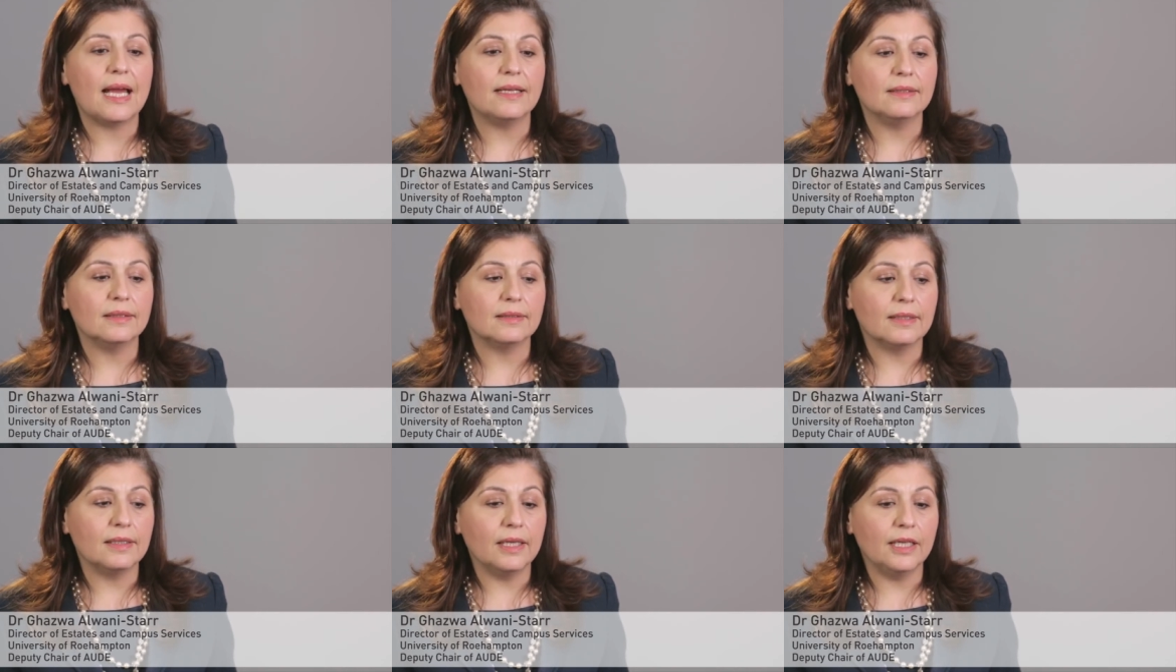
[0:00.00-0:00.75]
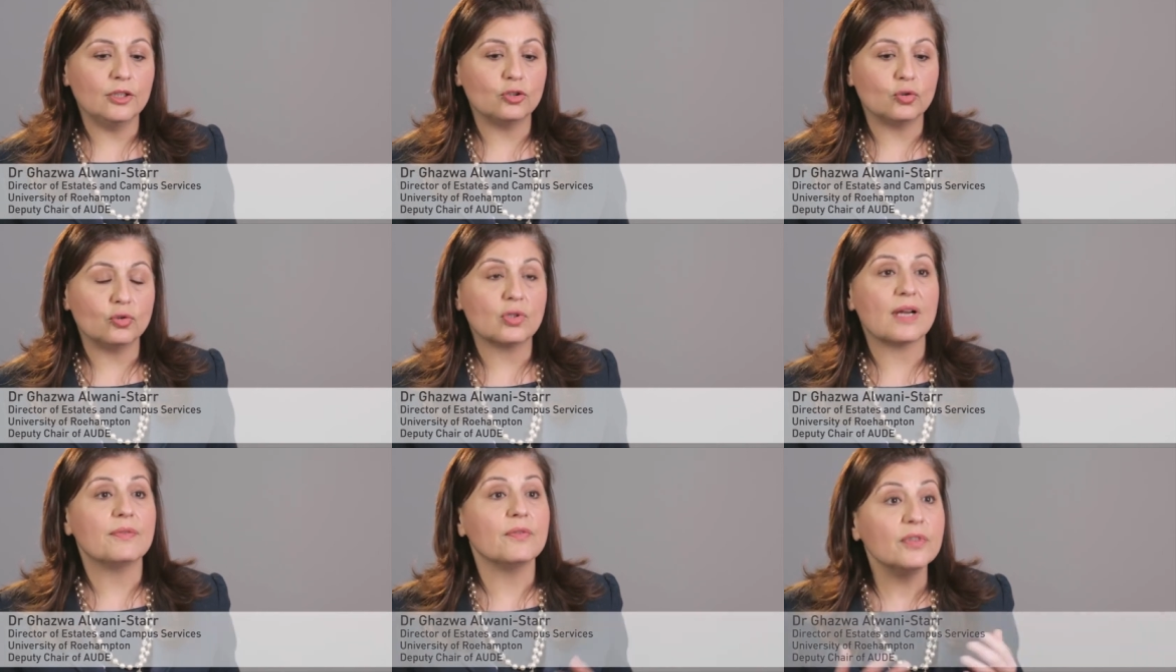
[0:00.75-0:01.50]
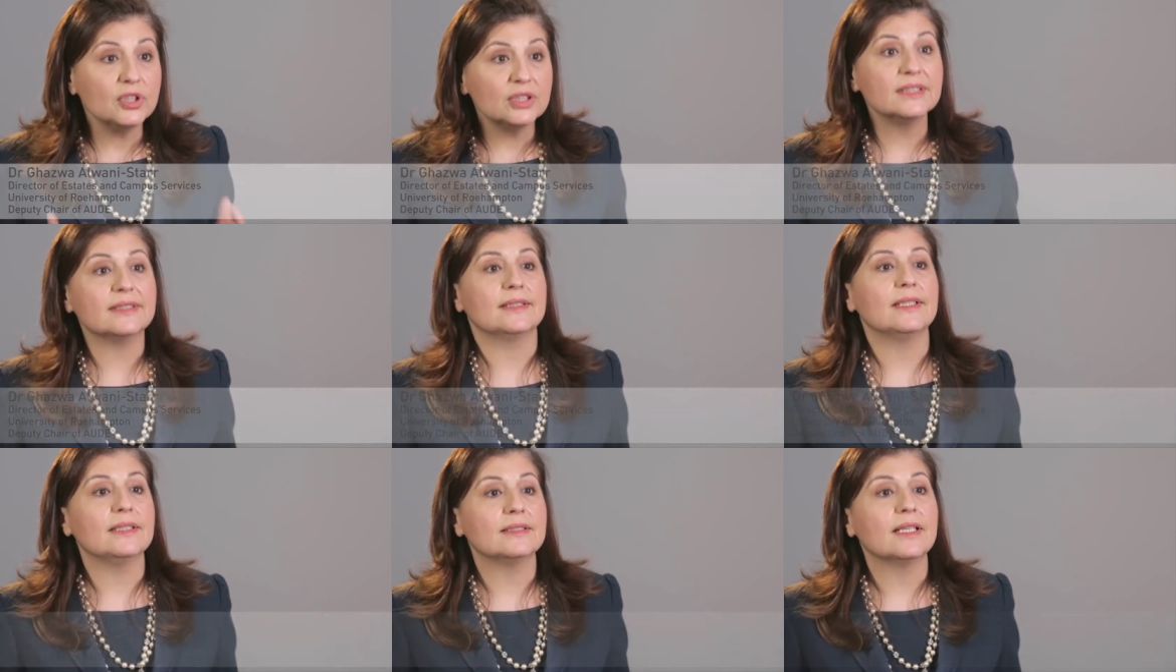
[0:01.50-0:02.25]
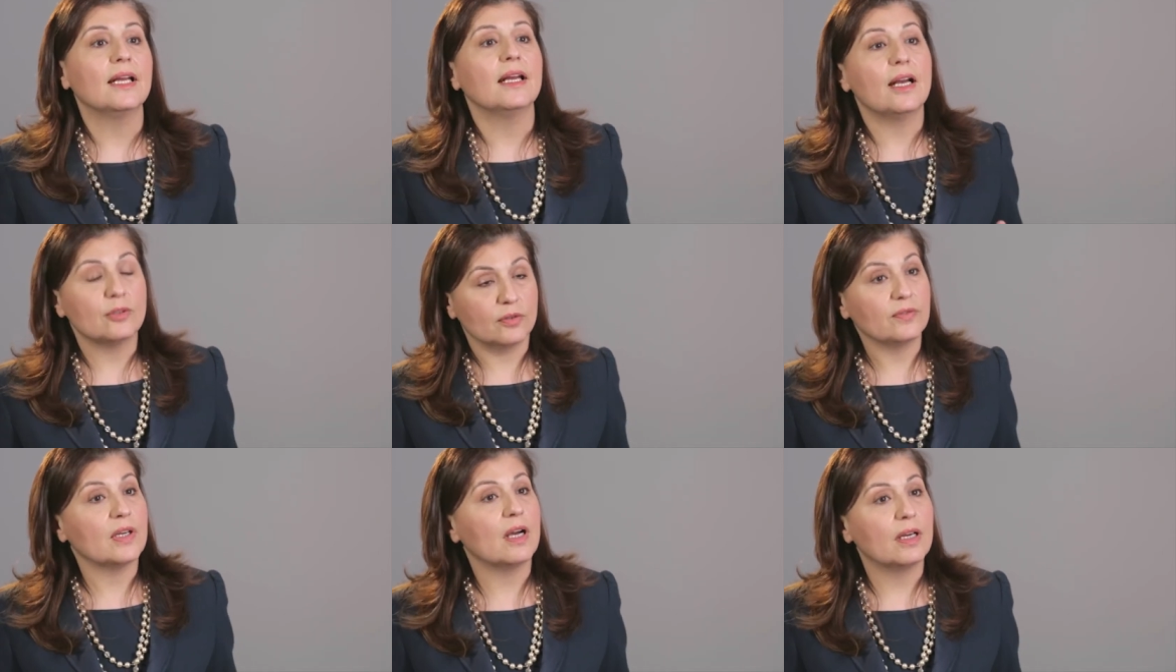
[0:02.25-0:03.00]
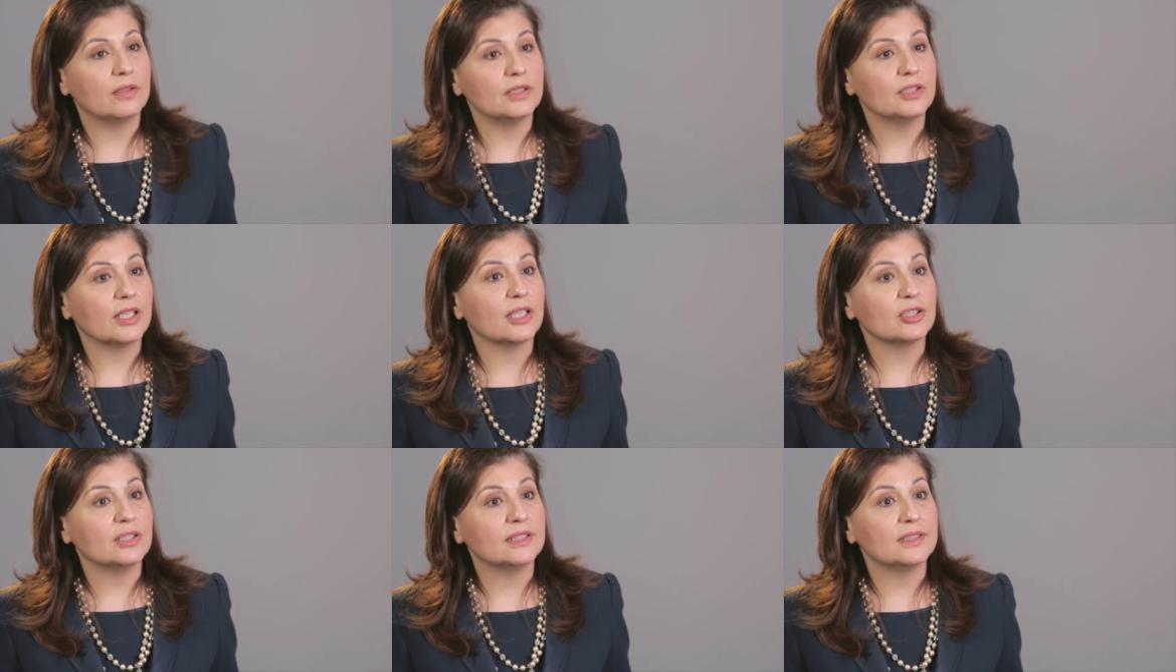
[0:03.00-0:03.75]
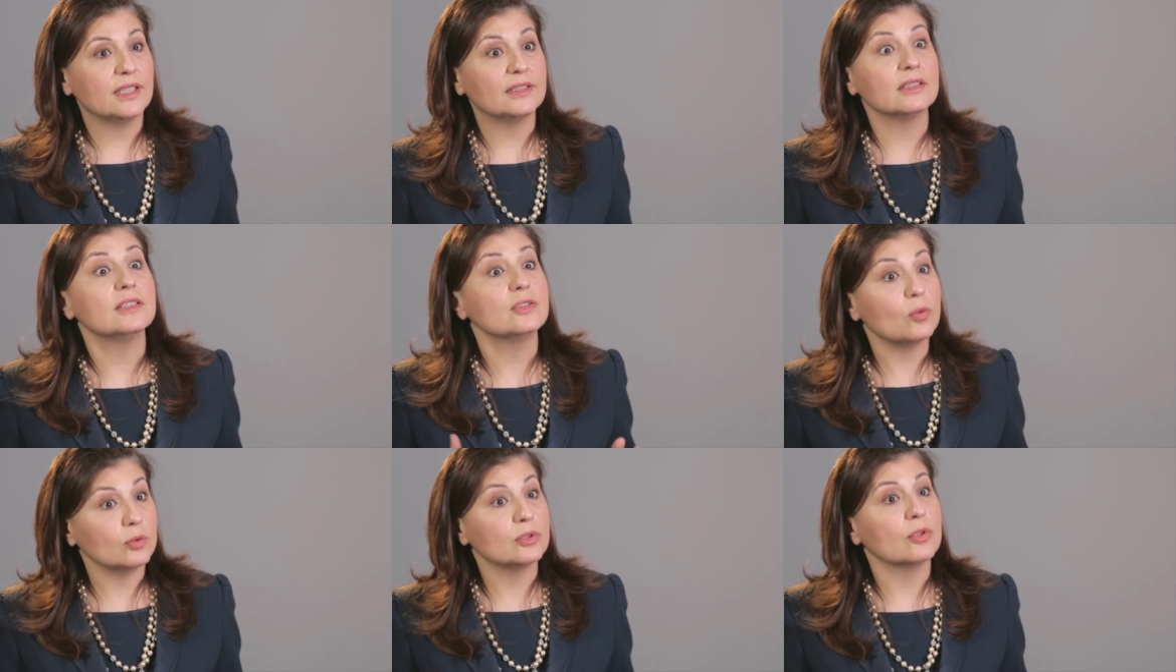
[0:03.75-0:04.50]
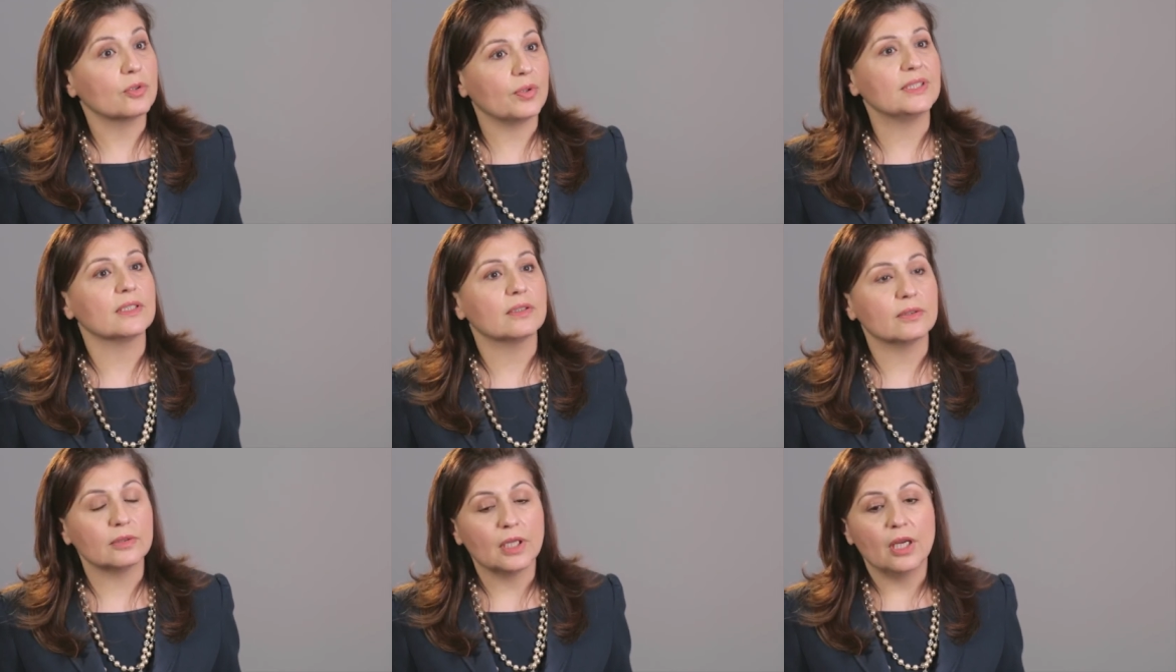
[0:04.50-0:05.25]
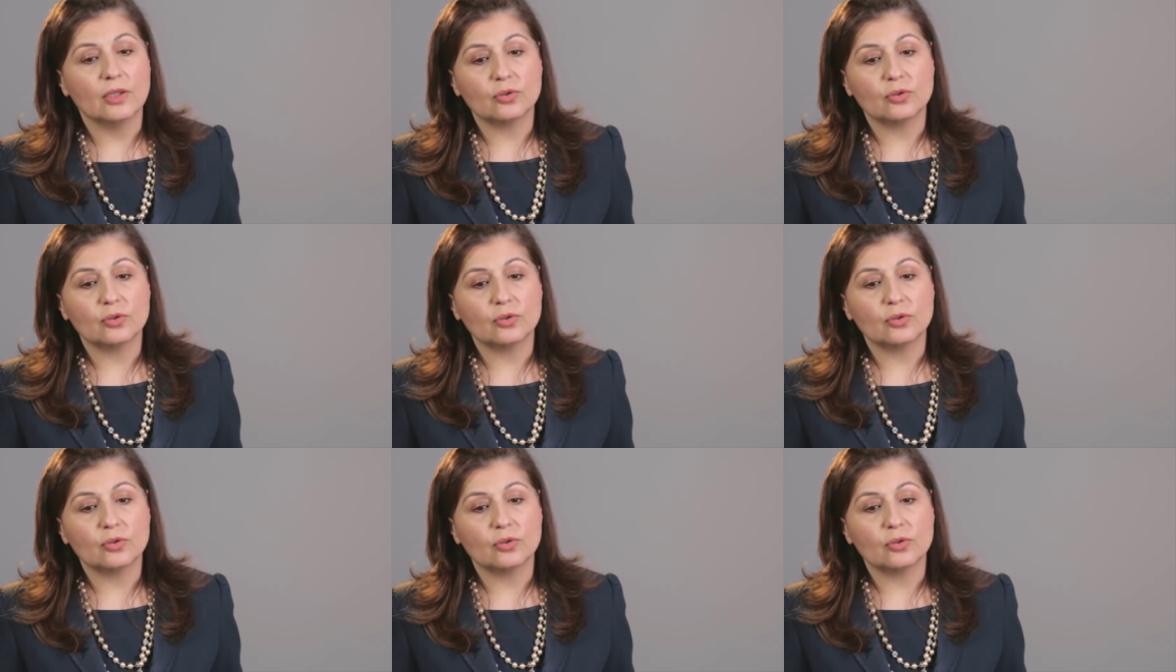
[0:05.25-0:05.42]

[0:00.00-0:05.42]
and the need to drive efficiencies out of the higher education estate is also critical